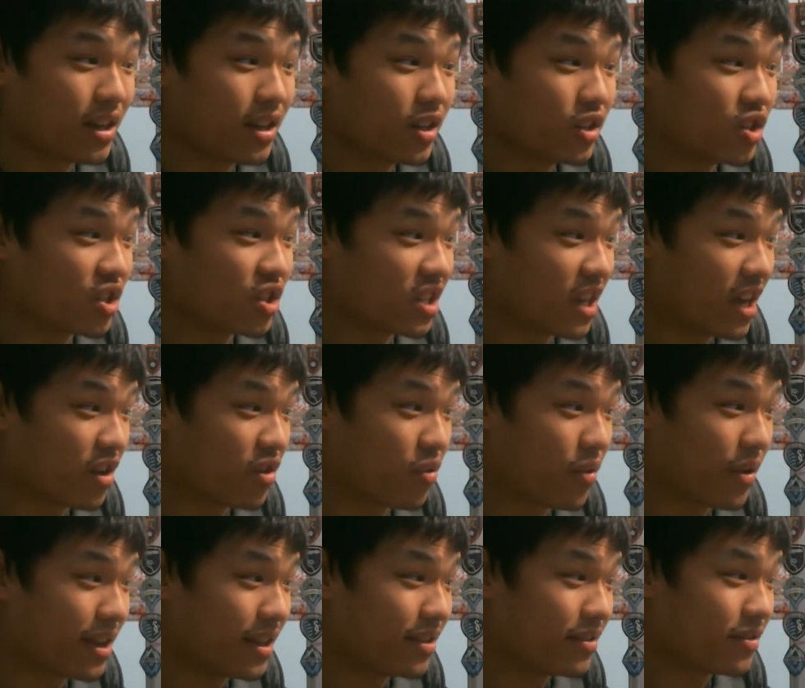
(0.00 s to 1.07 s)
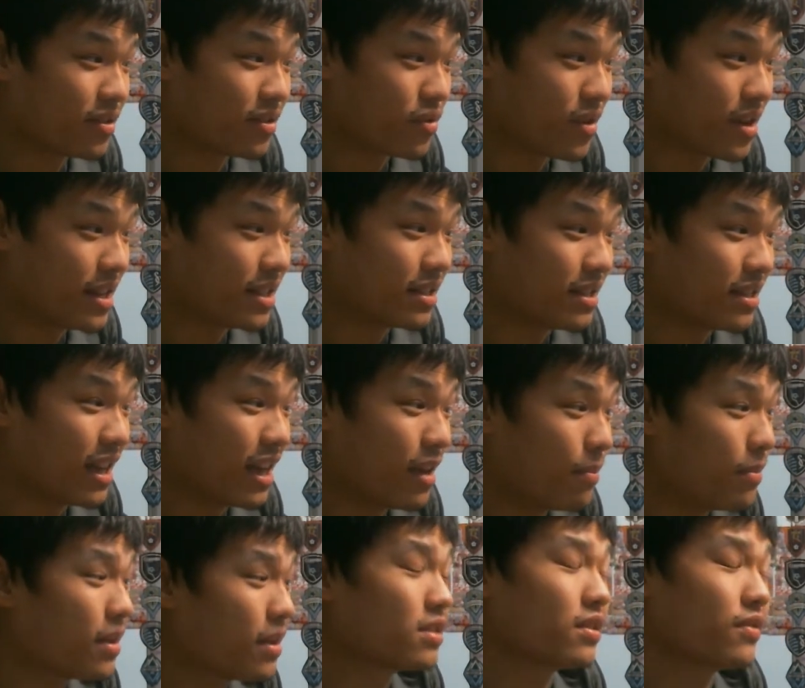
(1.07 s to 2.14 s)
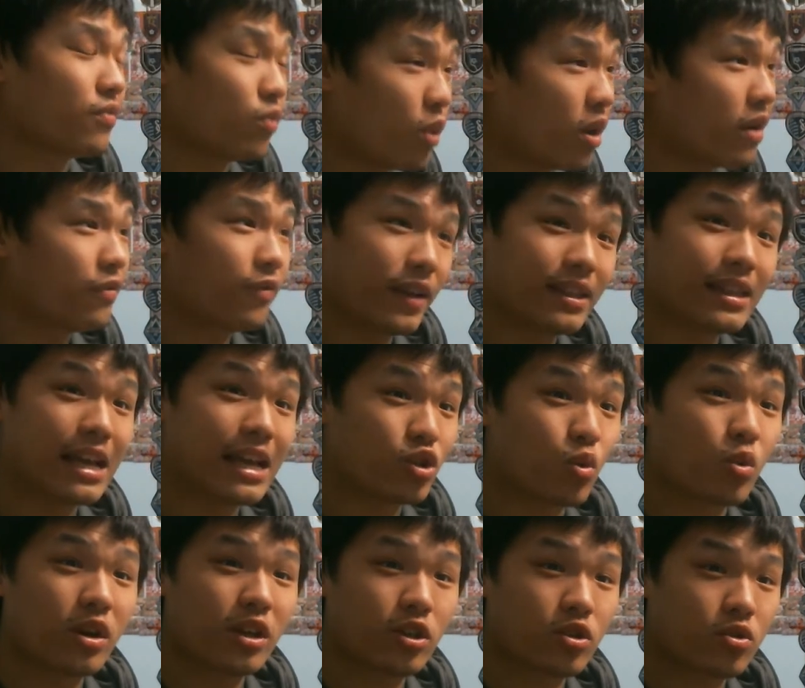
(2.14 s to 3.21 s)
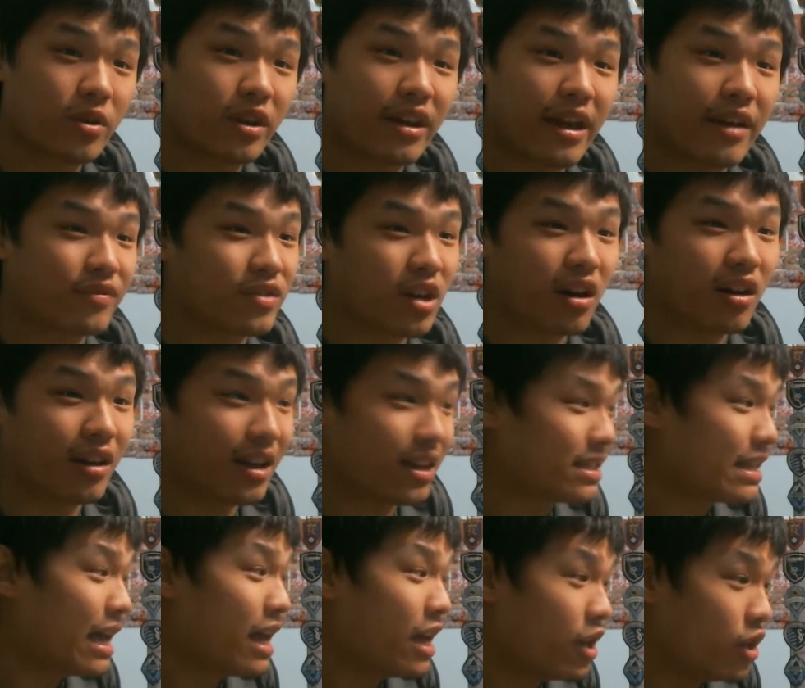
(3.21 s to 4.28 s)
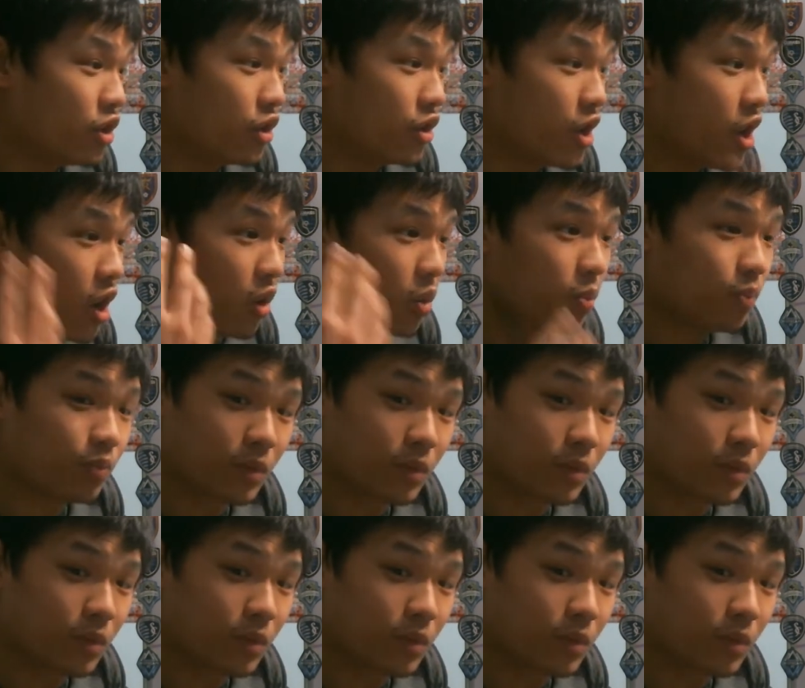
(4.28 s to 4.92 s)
just a crazy game, because if one thing that 2020 have taught us, you know,